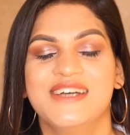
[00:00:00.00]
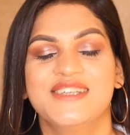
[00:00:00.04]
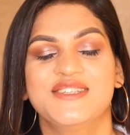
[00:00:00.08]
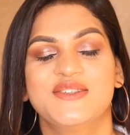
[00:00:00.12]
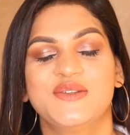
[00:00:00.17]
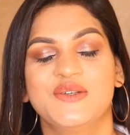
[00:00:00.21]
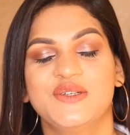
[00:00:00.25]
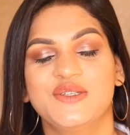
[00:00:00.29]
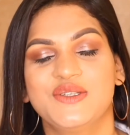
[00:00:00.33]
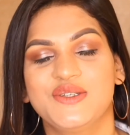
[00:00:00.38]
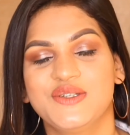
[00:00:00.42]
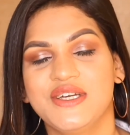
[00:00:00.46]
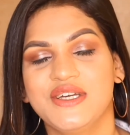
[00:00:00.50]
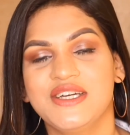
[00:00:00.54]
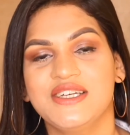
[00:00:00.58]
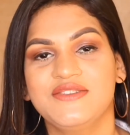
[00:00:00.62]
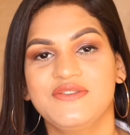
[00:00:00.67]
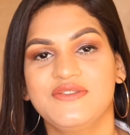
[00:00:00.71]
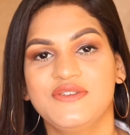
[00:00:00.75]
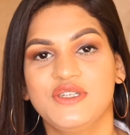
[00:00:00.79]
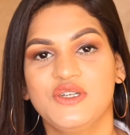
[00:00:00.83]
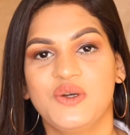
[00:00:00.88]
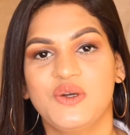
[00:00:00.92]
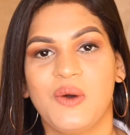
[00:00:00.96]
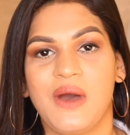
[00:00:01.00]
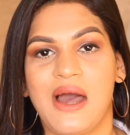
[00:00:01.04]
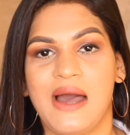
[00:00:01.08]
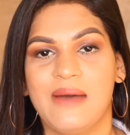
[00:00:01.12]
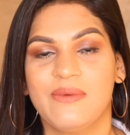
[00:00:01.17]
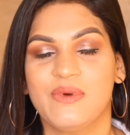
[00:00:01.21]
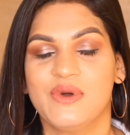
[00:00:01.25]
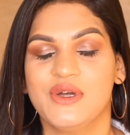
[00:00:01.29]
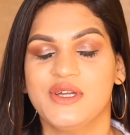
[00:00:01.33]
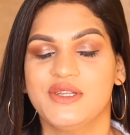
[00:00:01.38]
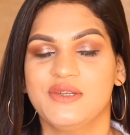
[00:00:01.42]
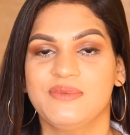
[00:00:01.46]
So in today's video,
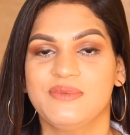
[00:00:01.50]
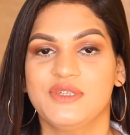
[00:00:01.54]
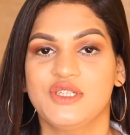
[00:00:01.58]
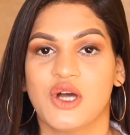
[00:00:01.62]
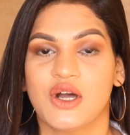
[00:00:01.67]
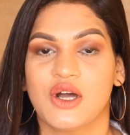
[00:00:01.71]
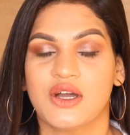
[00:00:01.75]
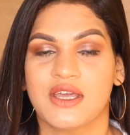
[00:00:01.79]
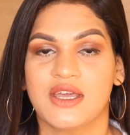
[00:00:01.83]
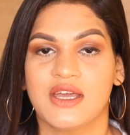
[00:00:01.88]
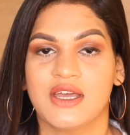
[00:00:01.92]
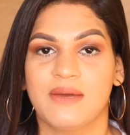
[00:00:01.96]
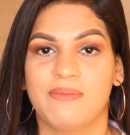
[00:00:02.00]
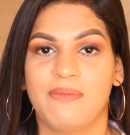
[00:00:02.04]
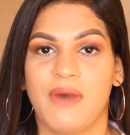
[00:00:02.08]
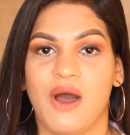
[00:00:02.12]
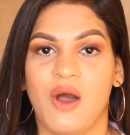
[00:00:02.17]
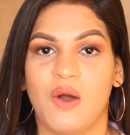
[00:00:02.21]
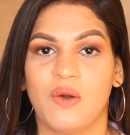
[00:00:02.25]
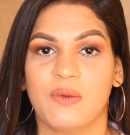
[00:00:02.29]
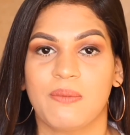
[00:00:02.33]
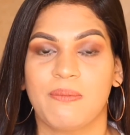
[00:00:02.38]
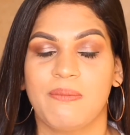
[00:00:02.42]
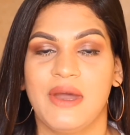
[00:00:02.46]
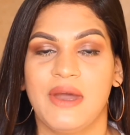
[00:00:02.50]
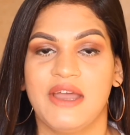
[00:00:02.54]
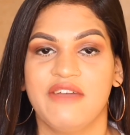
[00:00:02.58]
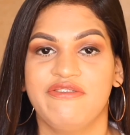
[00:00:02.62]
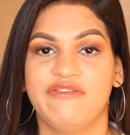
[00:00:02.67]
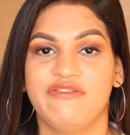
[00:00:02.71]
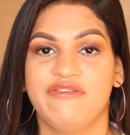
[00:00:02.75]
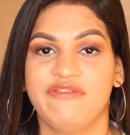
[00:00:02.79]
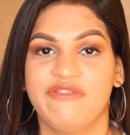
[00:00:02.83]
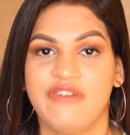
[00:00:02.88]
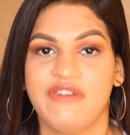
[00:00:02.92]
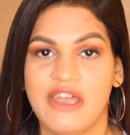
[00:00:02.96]
I'm going to be talking about my
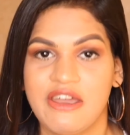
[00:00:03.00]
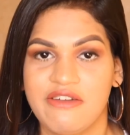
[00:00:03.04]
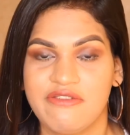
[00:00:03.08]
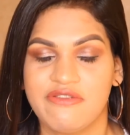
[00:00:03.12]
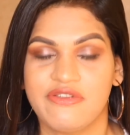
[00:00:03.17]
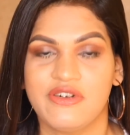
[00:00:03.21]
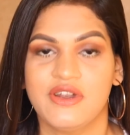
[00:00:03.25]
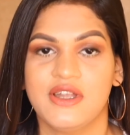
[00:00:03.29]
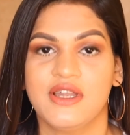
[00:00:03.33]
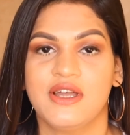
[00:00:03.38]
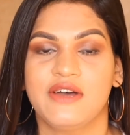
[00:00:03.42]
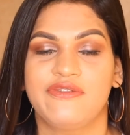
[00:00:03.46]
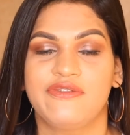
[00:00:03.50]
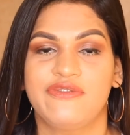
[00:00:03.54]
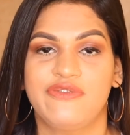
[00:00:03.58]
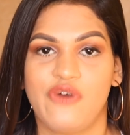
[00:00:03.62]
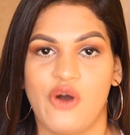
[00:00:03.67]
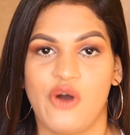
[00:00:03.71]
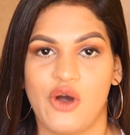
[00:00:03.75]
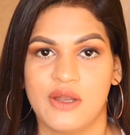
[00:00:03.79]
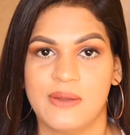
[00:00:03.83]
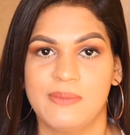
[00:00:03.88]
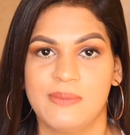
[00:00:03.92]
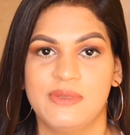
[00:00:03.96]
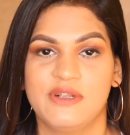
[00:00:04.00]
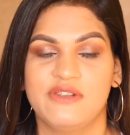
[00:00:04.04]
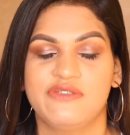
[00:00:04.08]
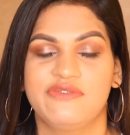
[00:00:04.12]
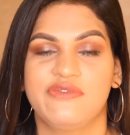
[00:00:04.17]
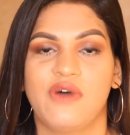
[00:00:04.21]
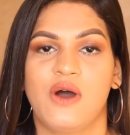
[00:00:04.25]
favorite affordable